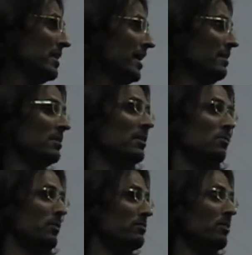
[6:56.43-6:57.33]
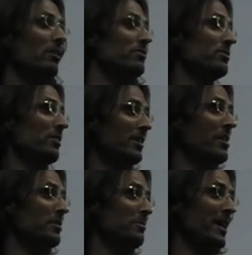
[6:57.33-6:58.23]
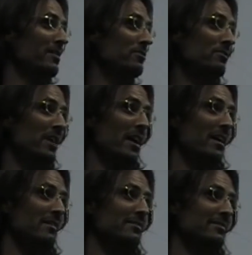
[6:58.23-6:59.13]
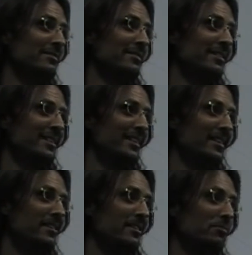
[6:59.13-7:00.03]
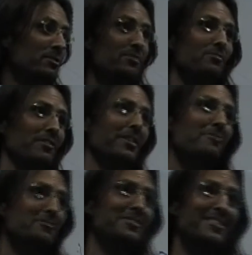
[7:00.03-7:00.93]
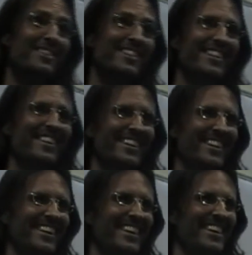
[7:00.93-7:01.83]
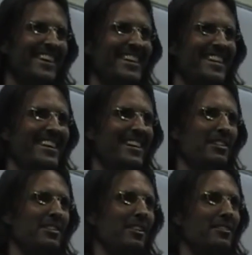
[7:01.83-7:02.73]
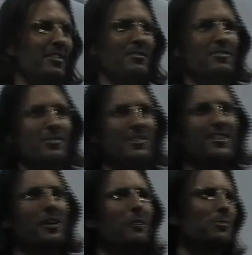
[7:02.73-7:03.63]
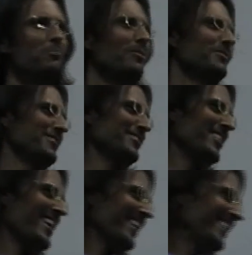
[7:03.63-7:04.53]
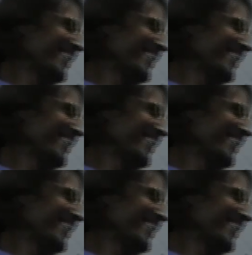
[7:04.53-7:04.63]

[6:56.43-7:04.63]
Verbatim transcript: And with God, you're not going to be able to do that, which is fair enough, isn't it? Mm. Like, don't, do you think God would want you to do that?